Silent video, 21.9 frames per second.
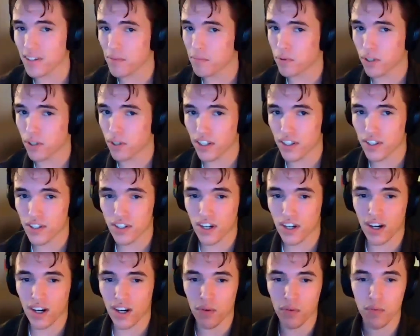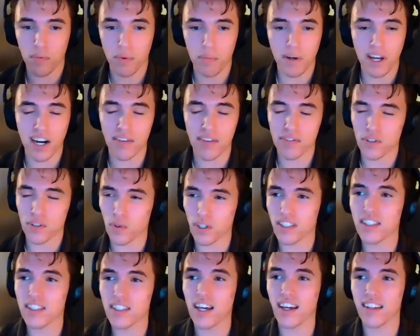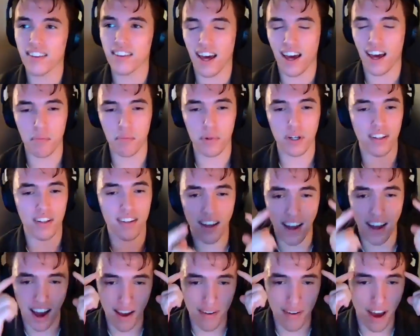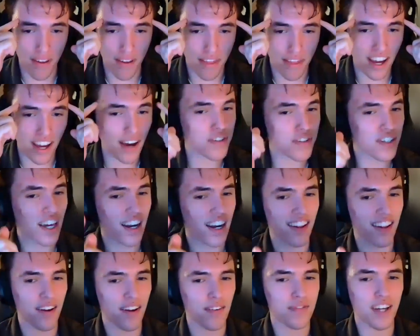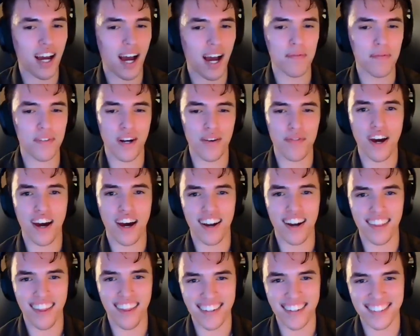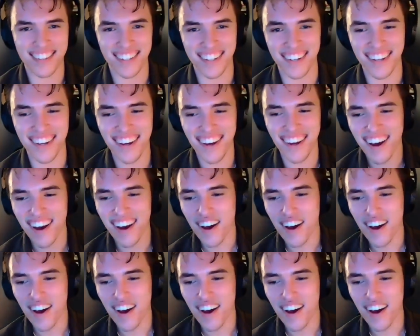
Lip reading: I'm pretty sure we might have to retake that, but I think I've said it enough times that I've got it locked in.